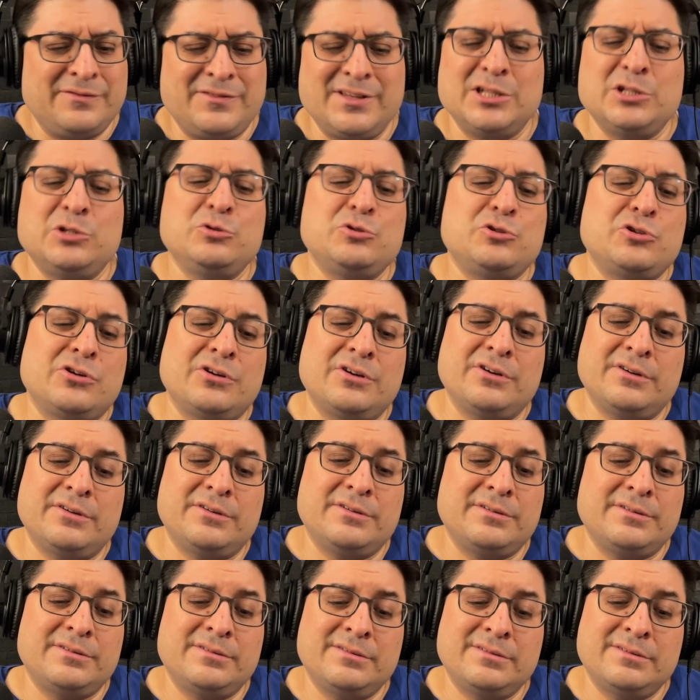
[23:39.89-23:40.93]
do
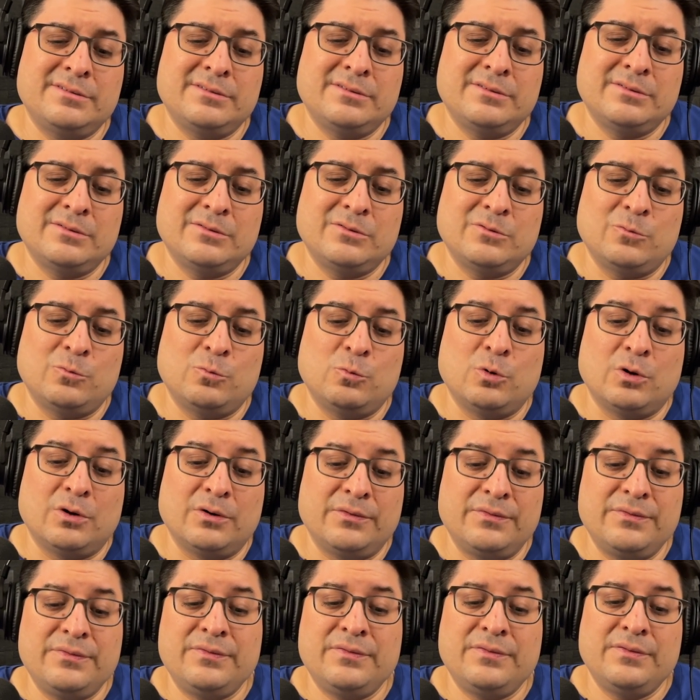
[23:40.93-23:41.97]
turn
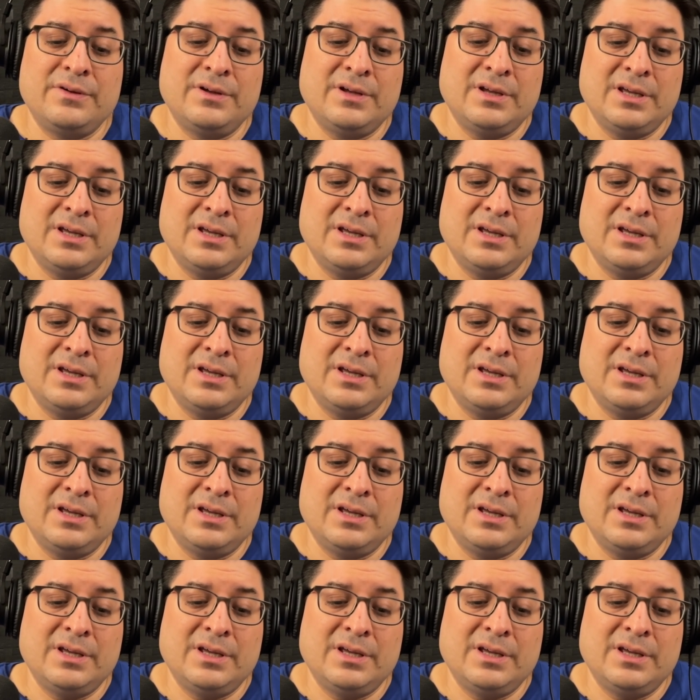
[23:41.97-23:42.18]
wolf